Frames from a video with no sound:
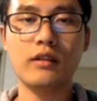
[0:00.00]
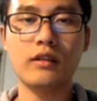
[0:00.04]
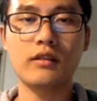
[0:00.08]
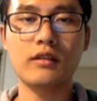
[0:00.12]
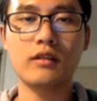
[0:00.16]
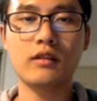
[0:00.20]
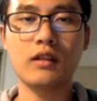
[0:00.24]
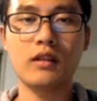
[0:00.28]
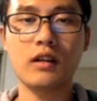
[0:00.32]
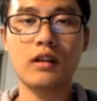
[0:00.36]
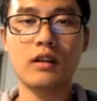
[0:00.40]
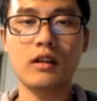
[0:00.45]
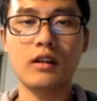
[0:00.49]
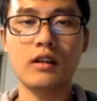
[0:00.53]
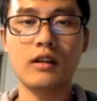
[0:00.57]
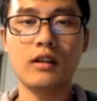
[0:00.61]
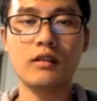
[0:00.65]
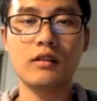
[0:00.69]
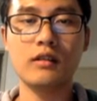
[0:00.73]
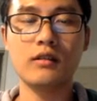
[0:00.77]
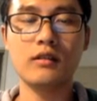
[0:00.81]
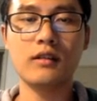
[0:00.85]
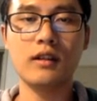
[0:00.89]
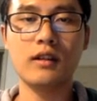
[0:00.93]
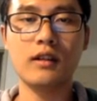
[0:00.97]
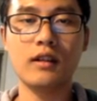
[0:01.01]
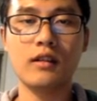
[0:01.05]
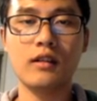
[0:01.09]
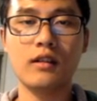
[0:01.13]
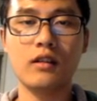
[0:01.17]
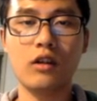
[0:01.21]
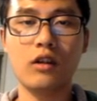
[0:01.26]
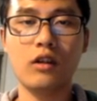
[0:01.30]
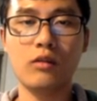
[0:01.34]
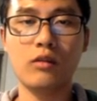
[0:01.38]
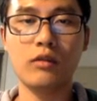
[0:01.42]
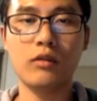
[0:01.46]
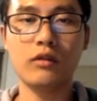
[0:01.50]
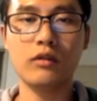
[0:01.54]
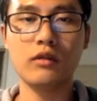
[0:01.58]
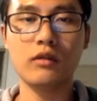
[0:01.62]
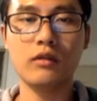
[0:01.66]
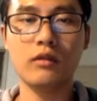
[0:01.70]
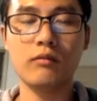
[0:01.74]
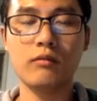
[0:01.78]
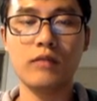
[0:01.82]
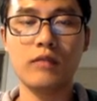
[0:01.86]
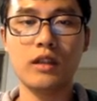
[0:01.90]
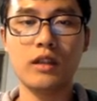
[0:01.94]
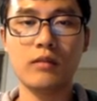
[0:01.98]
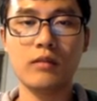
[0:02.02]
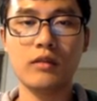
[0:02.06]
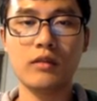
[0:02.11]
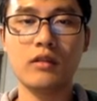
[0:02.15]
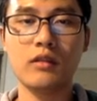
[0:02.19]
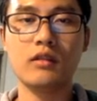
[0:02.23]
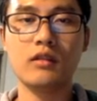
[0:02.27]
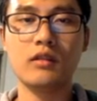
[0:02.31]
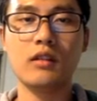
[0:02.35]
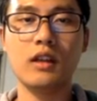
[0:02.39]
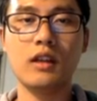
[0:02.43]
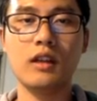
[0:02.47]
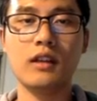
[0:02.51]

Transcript: the star is the global minimum